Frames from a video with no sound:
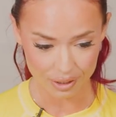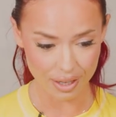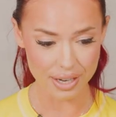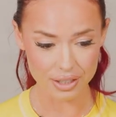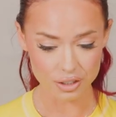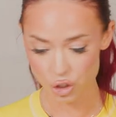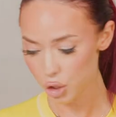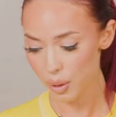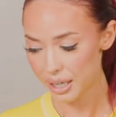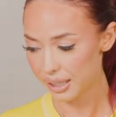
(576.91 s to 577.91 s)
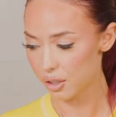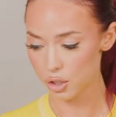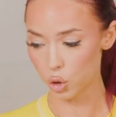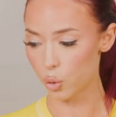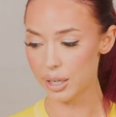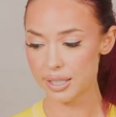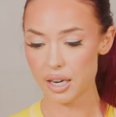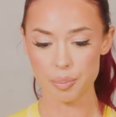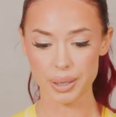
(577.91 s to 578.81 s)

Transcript: Like, just right here is a great setup.